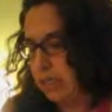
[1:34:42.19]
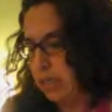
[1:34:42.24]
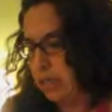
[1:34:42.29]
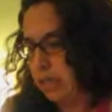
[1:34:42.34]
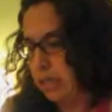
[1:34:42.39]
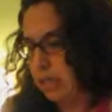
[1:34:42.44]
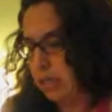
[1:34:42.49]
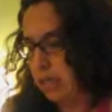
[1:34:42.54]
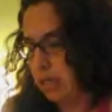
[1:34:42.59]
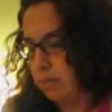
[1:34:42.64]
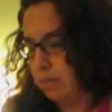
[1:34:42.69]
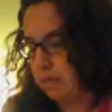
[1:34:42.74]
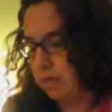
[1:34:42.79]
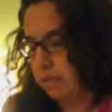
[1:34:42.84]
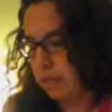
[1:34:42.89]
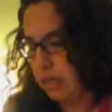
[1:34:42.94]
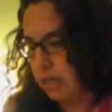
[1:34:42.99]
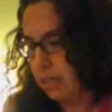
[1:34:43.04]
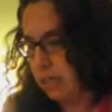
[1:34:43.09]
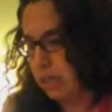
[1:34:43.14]
I felt
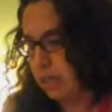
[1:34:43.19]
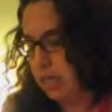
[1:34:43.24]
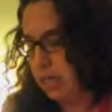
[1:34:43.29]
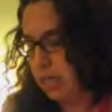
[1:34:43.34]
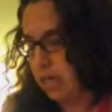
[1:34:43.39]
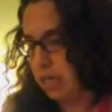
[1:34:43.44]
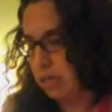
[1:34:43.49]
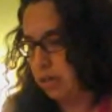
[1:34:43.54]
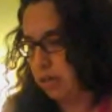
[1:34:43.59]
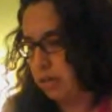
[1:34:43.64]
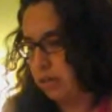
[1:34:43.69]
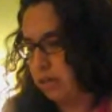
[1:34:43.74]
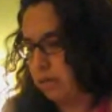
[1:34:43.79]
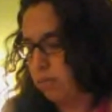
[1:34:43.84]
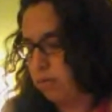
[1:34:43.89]
sharp pain in my